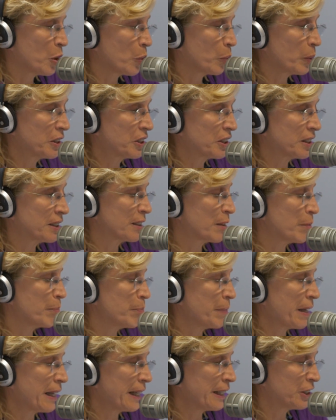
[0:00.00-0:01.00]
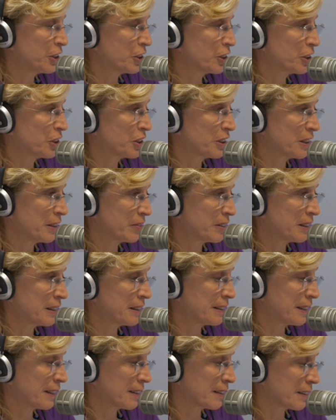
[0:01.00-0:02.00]
which is a major shift in
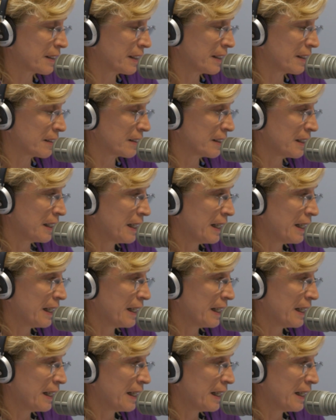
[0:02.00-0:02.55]
dental care.